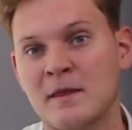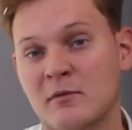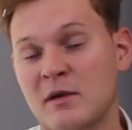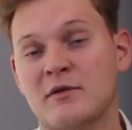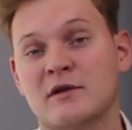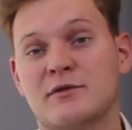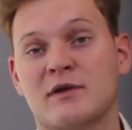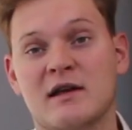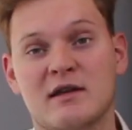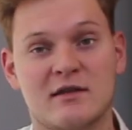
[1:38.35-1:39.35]
The main reason
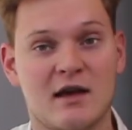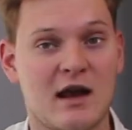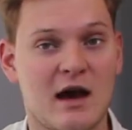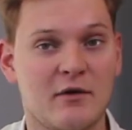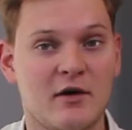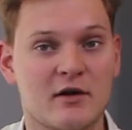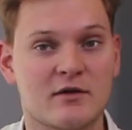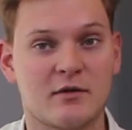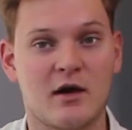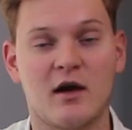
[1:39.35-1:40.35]
for that is that I
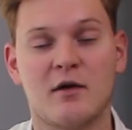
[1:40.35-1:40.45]
was